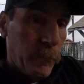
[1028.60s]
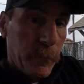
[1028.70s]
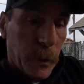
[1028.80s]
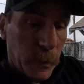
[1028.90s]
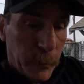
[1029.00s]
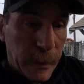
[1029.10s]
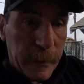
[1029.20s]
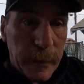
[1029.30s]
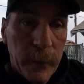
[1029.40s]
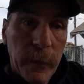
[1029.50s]
bolted back
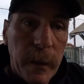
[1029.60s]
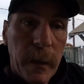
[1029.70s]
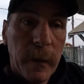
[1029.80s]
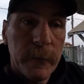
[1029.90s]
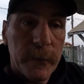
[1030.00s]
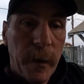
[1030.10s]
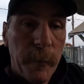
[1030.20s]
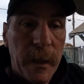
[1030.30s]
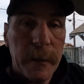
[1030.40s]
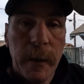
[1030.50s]
down again, strapped
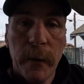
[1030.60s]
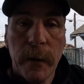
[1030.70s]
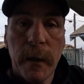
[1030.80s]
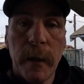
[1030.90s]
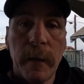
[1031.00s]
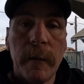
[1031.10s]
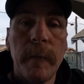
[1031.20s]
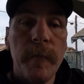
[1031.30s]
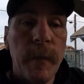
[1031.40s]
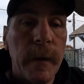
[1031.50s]
back down again,
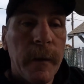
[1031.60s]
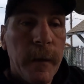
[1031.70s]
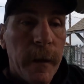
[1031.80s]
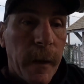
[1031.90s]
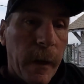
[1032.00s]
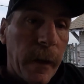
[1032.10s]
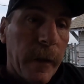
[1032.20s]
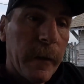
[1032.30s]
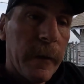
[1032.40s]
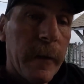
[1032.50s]
and I
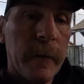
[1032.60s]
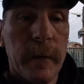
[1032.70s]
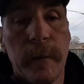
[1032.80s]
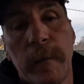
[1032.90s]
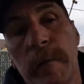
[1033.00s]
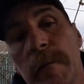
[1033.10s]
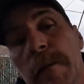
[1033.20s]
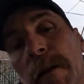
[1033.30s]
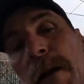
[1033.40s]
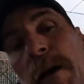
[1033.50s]
need to get the
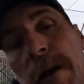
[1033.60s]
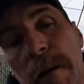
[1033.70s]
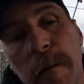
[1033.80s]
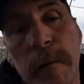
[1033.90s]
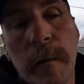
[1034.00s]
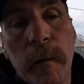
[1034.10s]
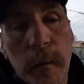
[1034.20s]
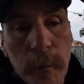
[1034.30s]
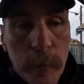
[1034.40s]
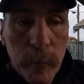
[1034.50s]
line
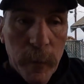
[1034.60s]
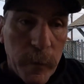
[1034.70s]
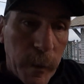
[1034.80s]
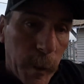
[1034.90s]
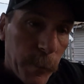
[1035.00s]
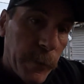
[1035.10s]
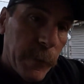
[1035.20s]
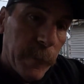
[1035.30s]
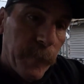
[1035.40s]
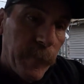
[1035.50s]
hooked up
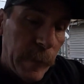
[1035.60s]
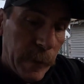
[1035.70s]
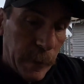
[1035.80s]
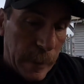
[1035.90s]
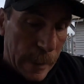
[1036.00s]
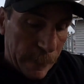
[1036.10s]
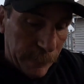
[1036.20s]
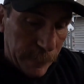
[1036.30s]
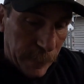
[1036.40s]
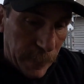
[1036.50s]
at
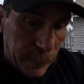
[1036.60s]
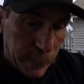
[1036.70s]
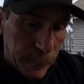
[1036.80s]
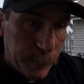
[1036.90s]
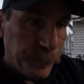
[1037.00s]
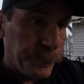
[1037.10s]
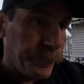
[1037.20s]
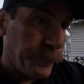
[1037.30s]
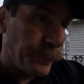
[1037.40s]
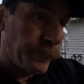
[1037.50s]
the tank
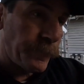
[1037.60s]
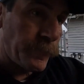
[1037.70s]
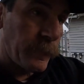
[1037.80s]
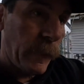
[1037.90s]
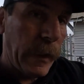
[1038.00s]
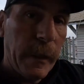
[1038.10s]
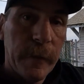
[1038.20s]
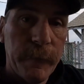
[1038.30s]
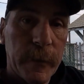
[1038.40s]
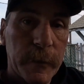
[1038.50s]
and the
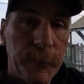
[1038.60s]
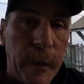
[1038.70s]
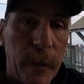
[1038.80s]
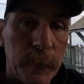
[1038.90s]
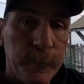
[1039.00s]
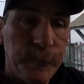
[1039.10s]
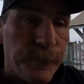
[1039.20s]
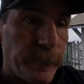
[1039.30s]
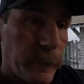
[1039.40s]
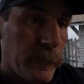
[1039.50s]
filler spout
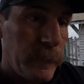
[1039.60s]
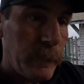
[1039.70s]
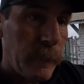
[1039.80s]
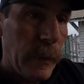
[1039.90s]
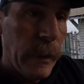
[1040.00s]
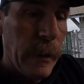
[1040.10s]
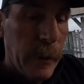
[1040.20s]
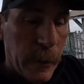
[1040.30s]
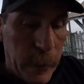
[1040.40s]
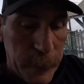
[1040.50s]

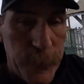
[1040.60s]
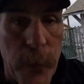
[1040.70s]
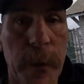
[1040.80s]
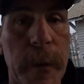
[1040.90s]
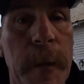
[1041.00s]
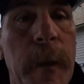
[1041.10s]
cut shorter.